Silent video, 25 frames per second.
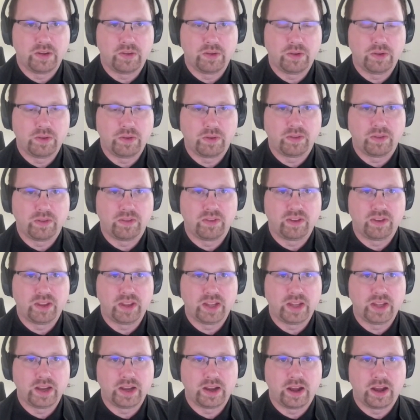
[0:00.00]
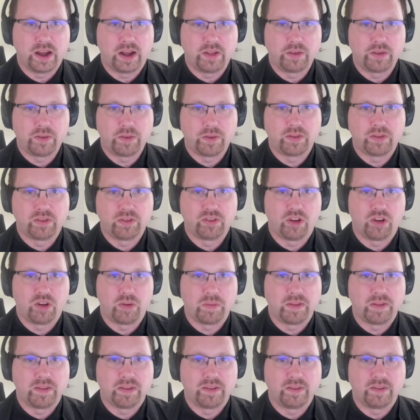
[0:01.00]
you can see other
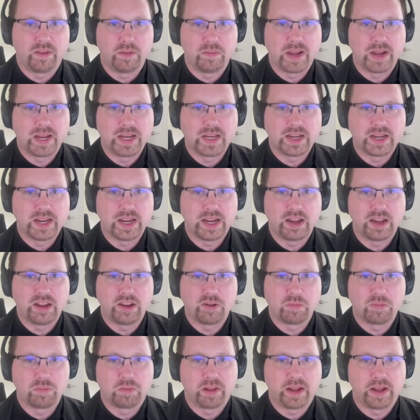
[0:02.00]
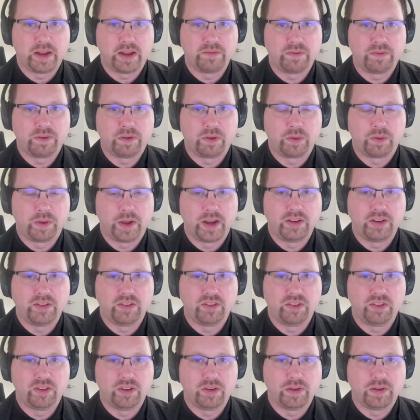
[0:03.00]
installments of the Maintaining Your Plant Floor Edge
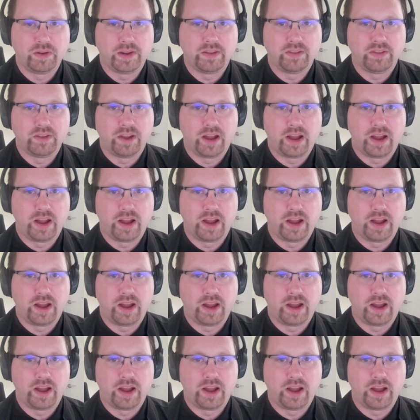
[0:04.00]
series